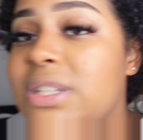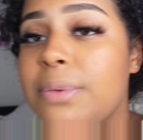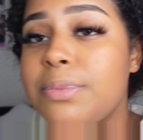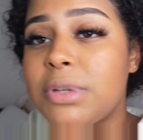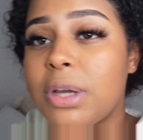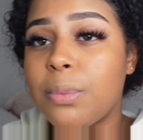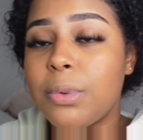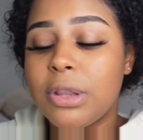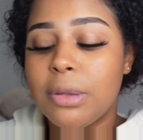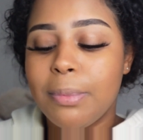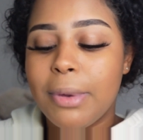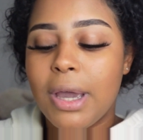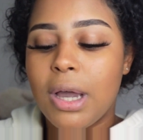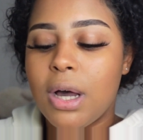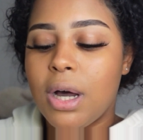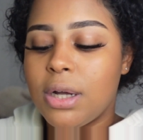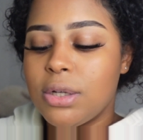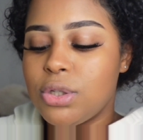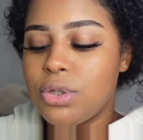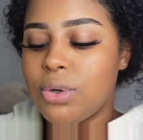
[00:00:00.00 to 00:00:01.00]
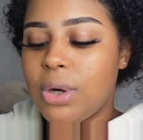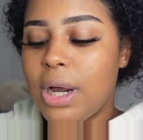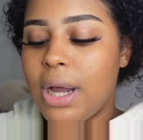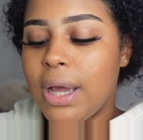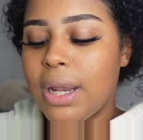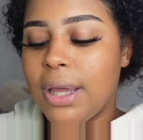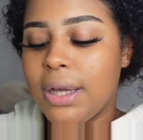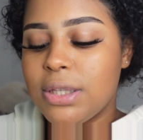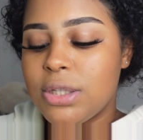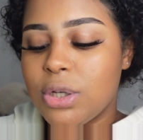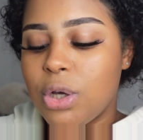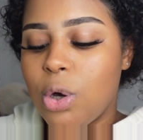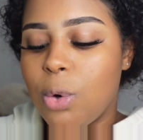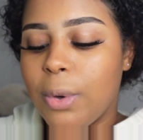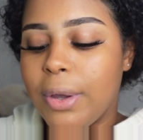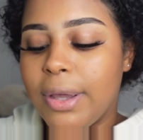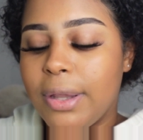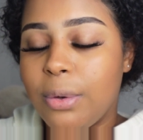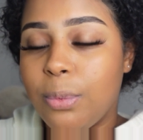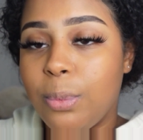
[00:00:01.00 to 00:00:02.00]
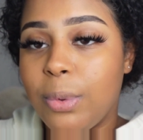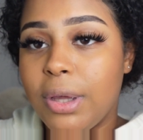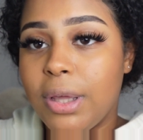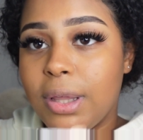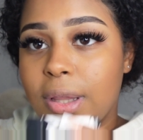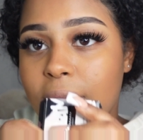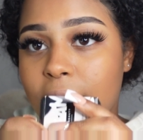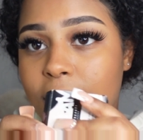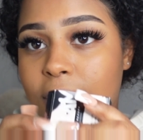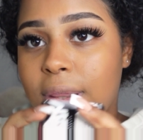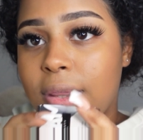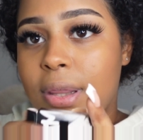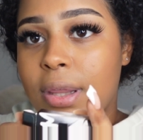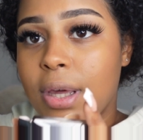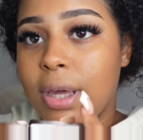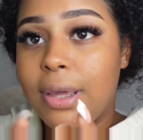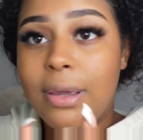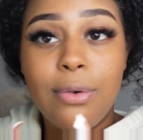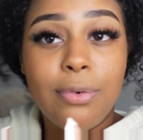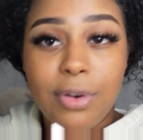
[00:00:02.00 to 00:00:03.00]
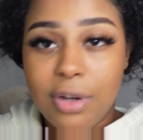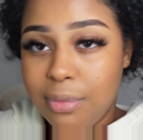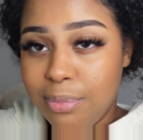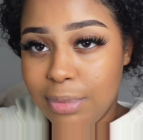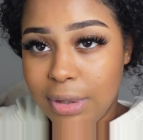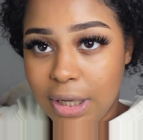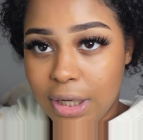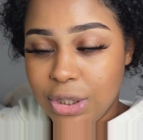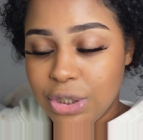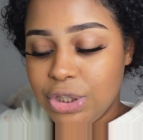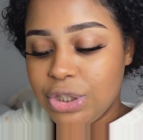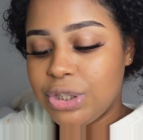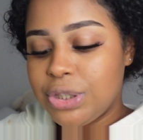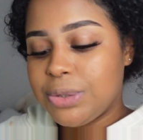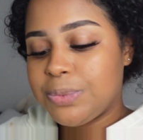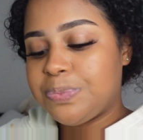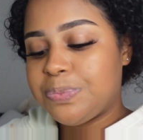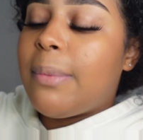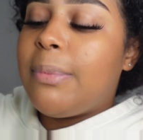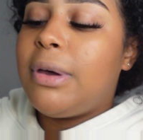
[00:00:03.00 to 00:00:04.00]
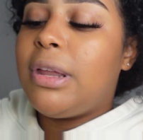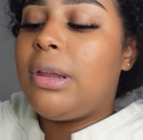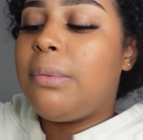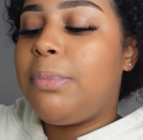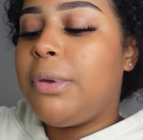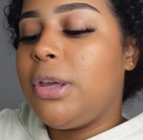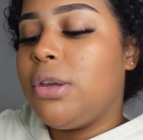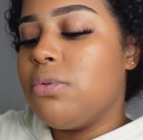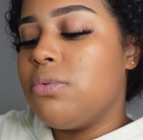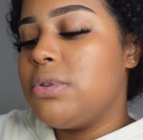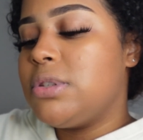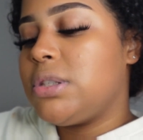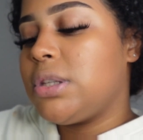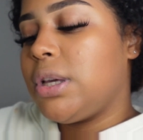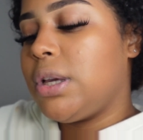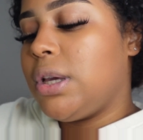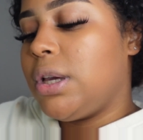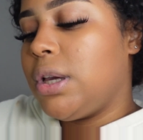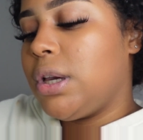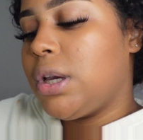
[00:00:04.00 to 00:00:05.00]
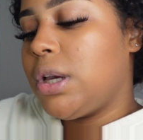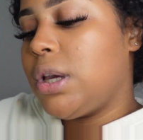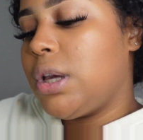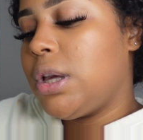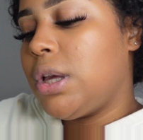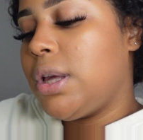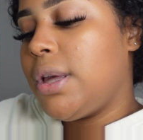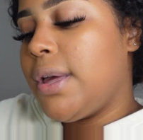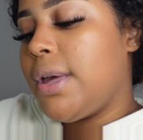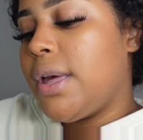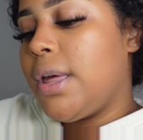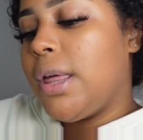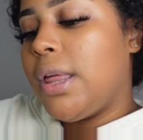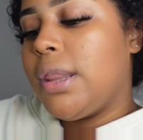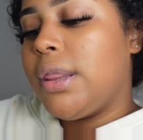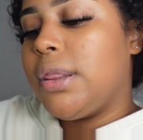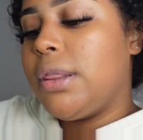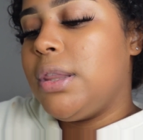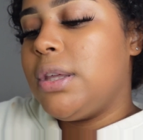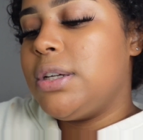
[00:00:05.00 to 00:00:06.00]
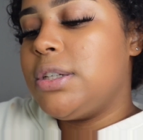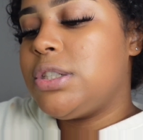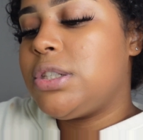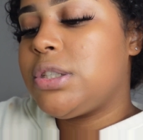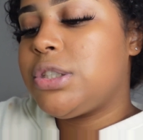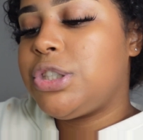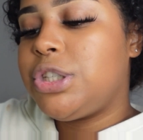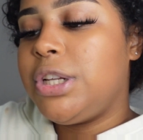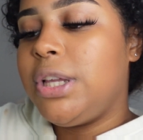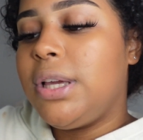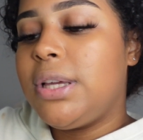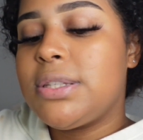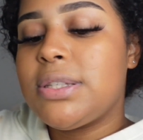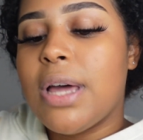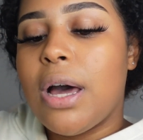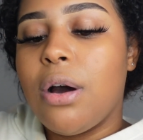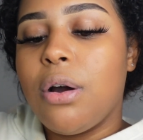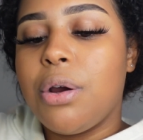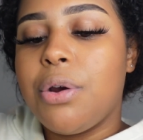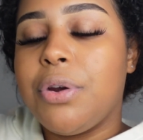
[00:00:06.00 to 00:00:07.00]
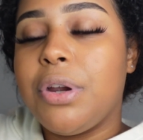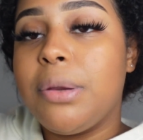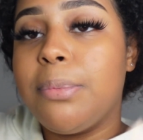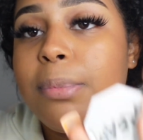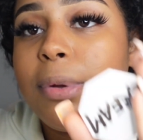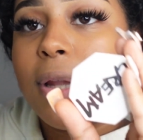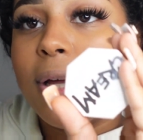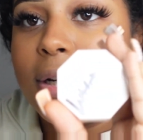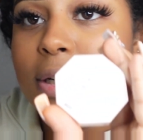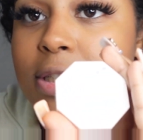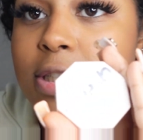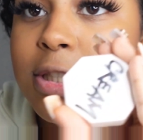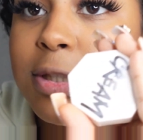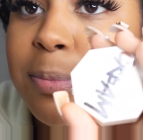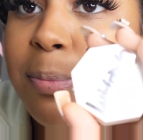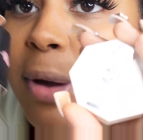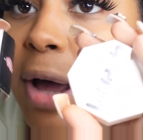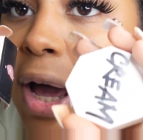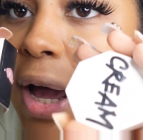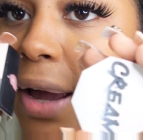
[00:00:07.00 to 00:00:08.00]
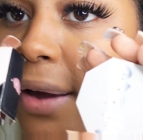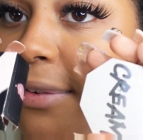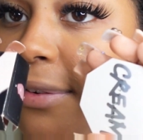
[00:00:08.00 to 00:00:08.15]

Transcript: I'm done with my contour, I like to go in with a cream blush. gonna be using this Cheeks Out cream blush by